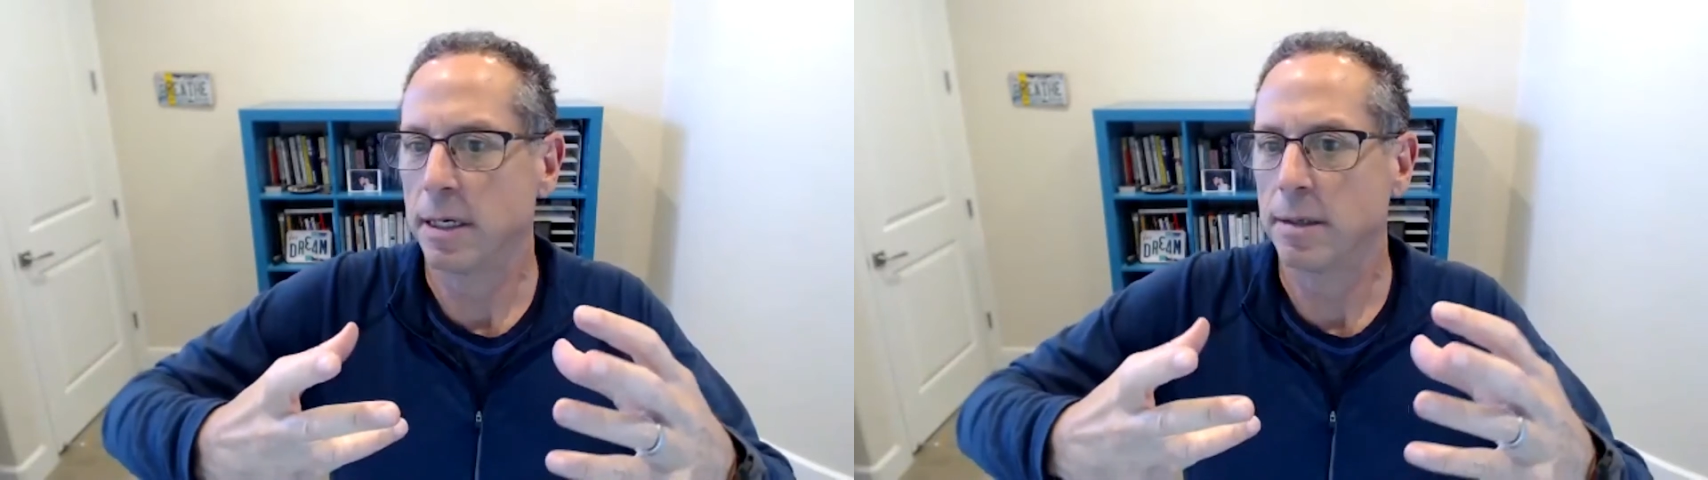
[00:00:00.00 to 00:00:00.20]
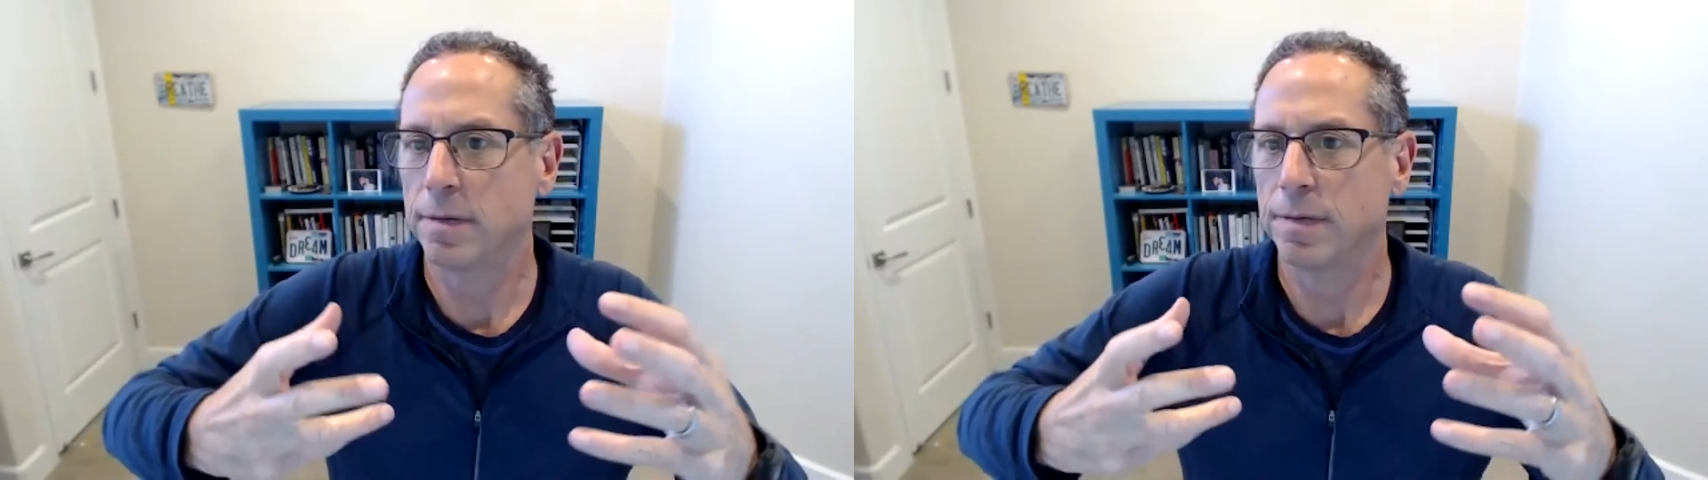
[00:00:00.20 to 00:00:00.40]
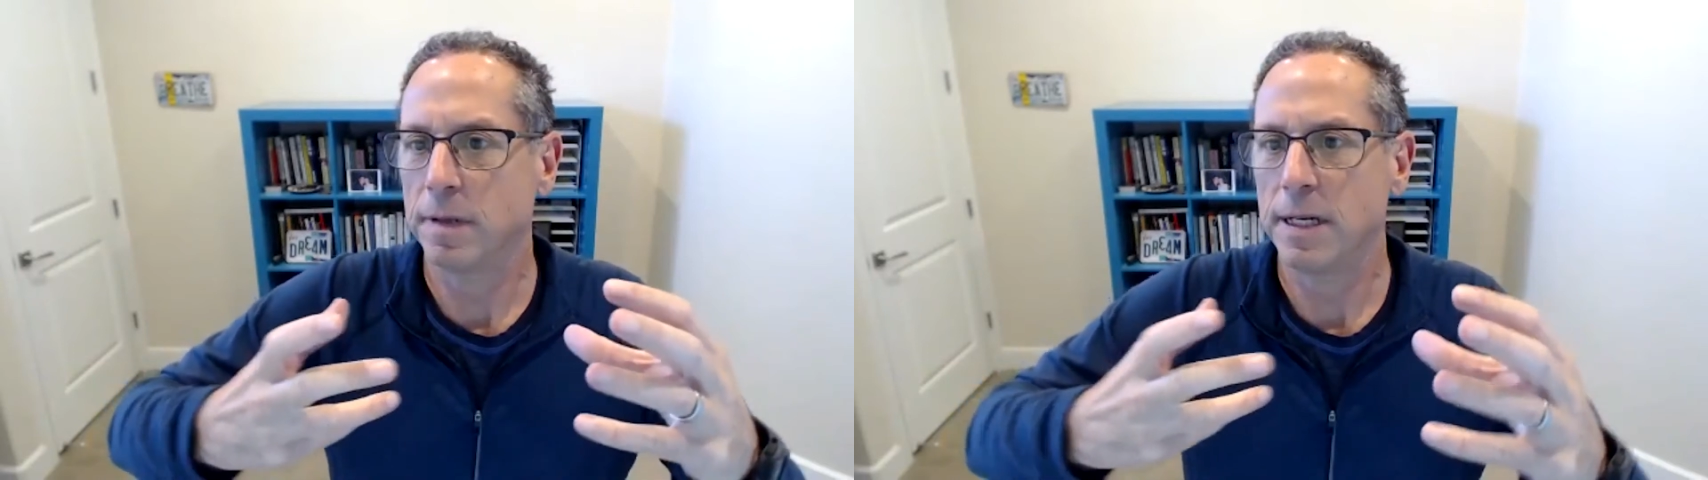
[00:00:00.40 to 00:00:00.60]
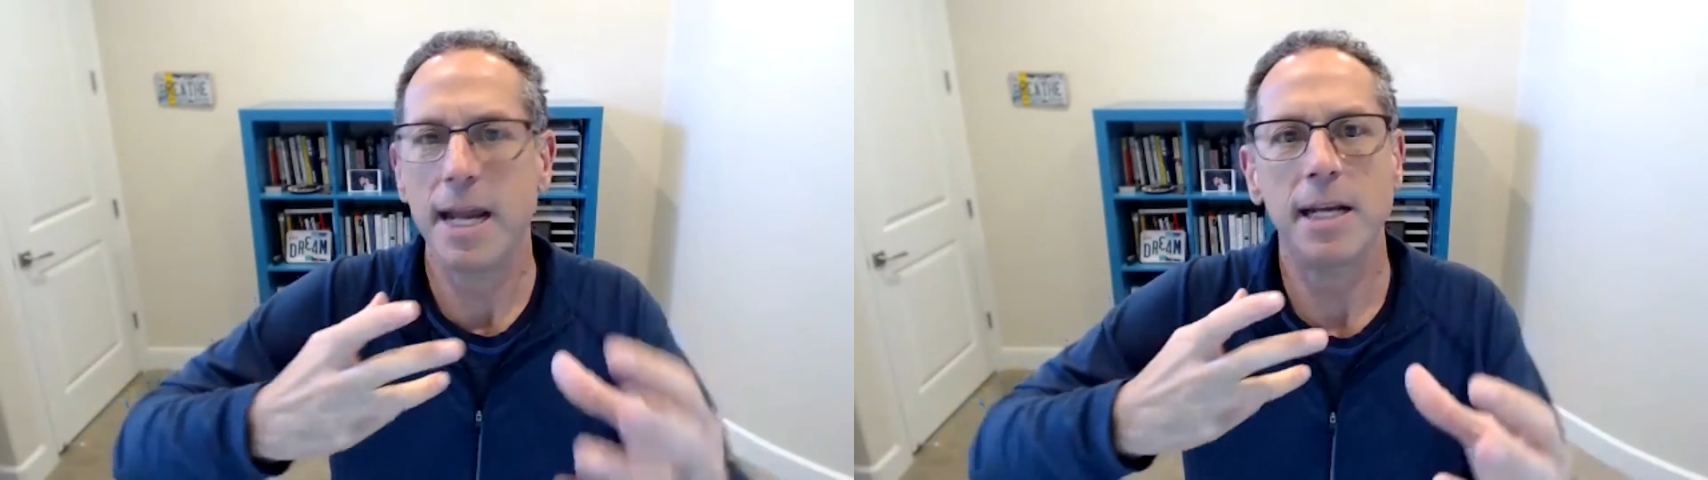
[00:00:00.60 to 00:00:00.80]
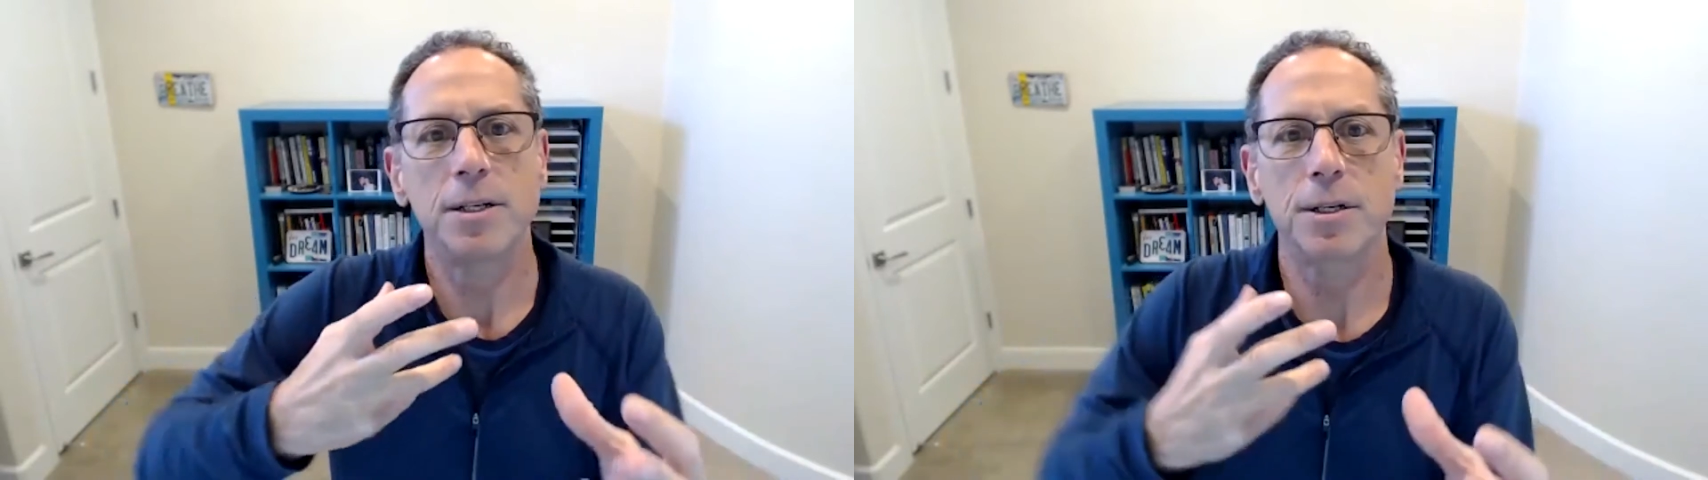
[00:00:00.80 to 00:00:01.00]
of
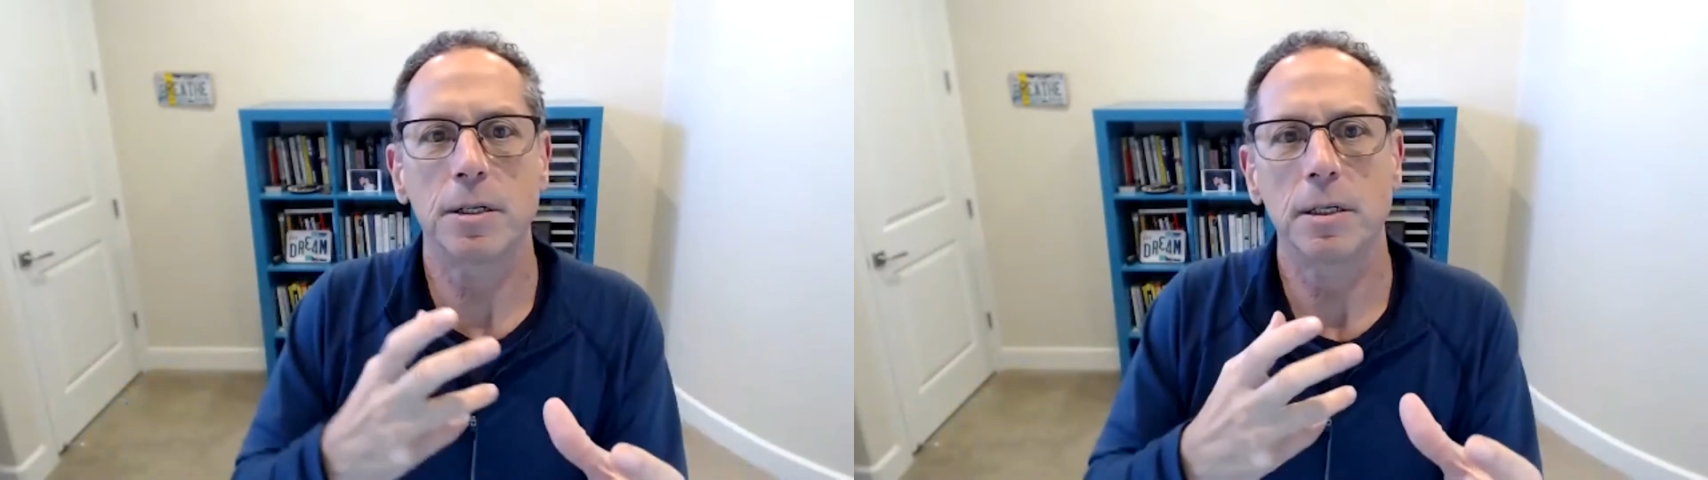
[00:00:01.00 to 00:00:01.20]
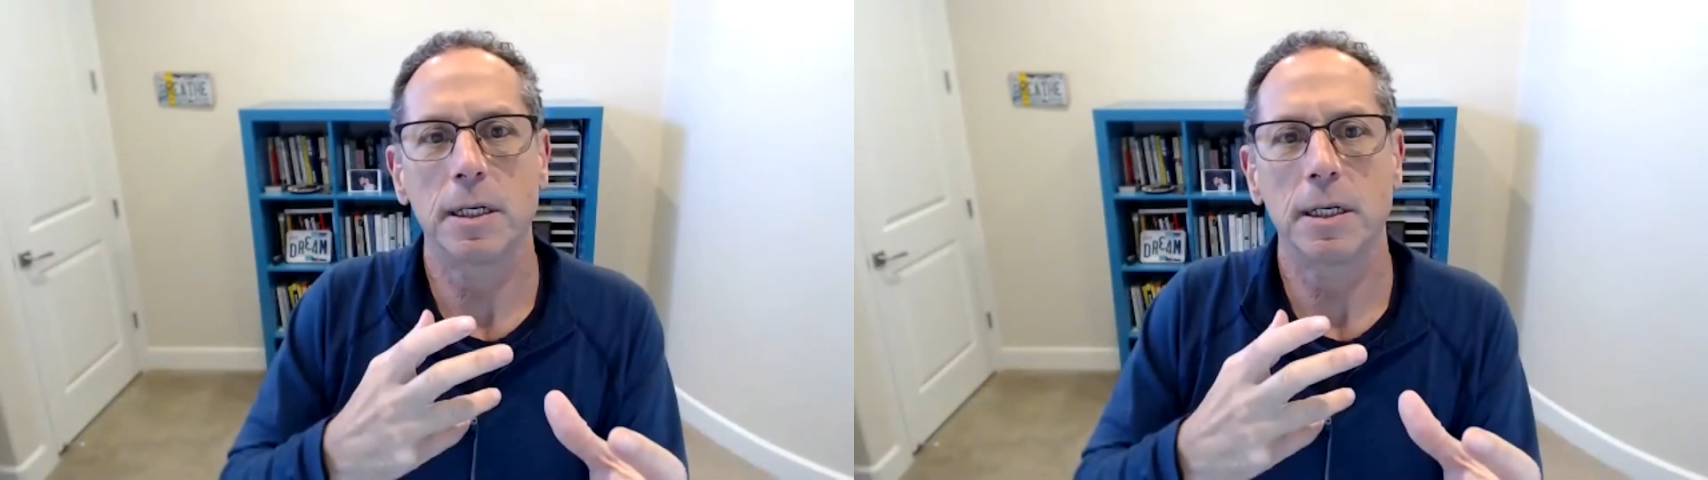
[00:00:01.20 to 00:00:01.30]
nature,